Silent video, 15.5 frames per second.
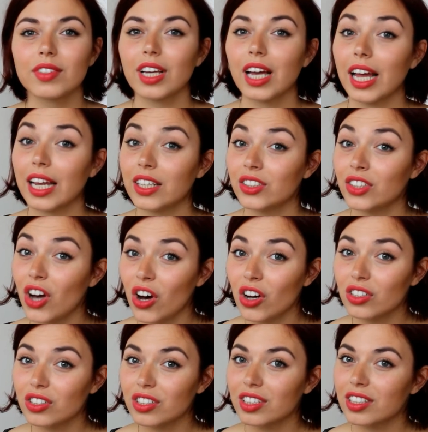And
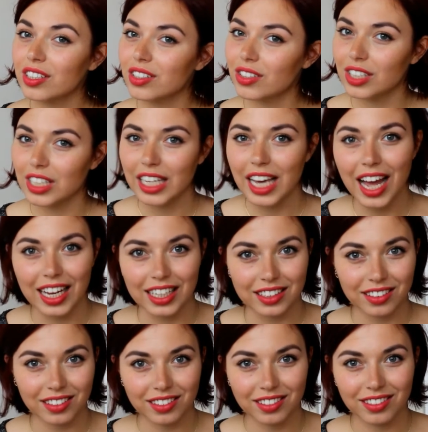not Sian.
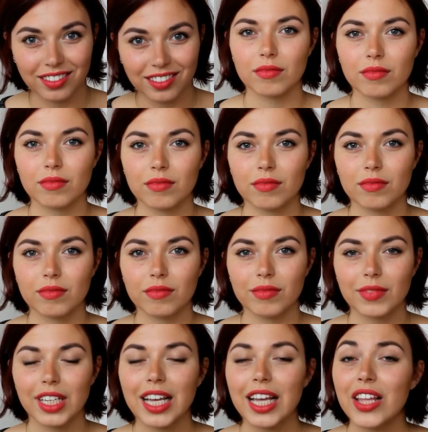
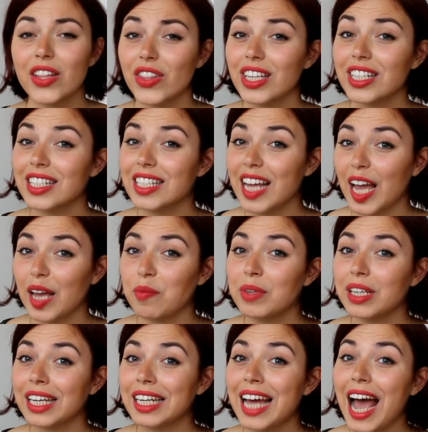This name
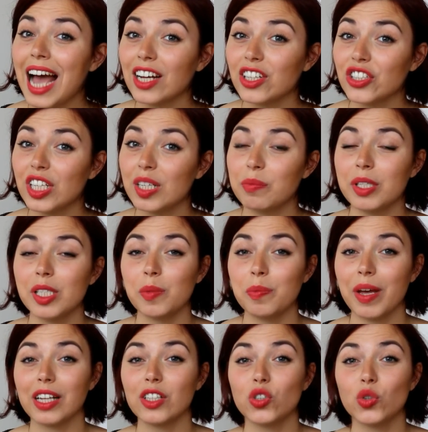can actually be
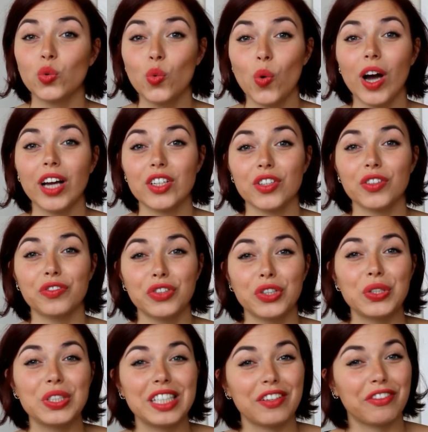spelled quite a
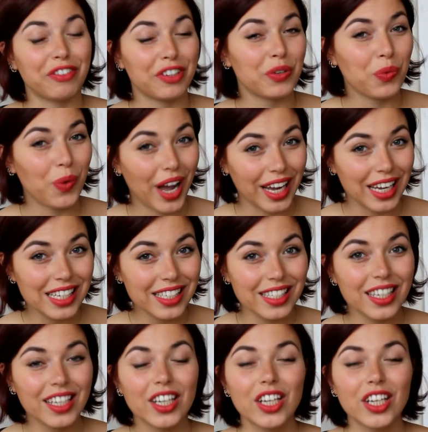few different ways.